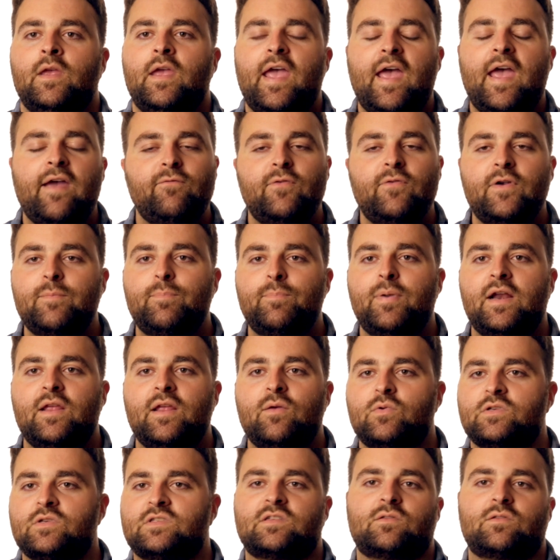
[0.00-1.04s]
everybody
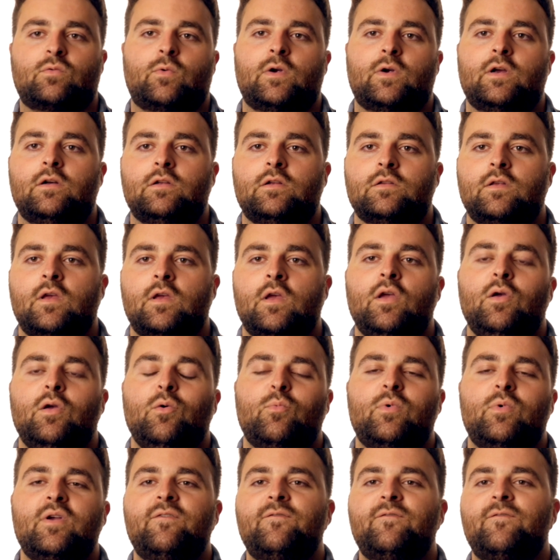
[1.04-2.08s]
was thrilled.
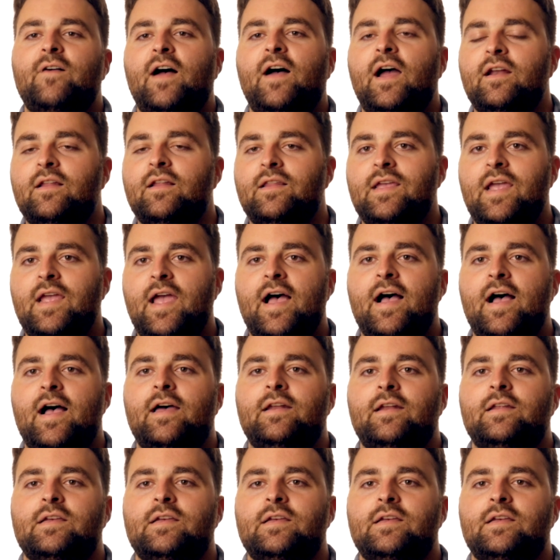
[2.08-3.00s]
We finally had